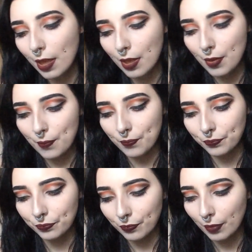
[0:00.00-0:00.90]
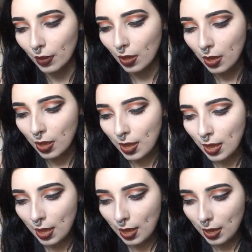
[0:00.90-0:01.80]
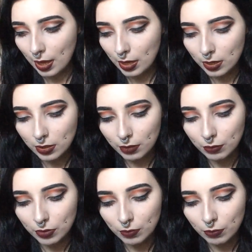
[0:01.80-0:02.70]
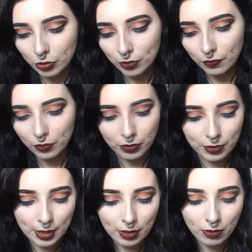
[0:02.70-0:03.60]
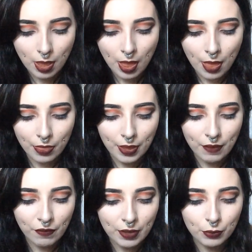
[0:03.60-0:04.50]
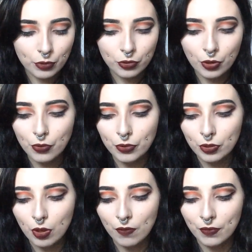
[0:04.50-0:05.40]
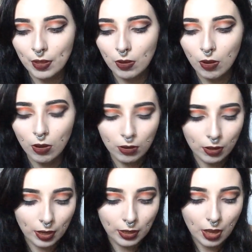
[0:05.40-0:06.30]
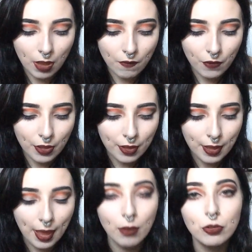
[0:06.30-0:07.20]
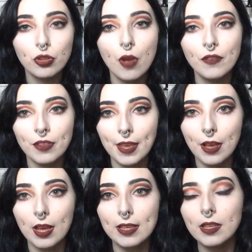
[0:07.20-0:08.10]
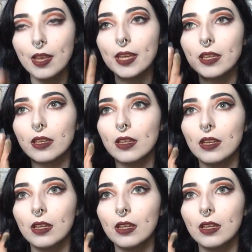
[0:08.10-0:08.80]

Um, and I'll swatch it for you now. They feel so soft. Oh, I love how soft they are. It's like,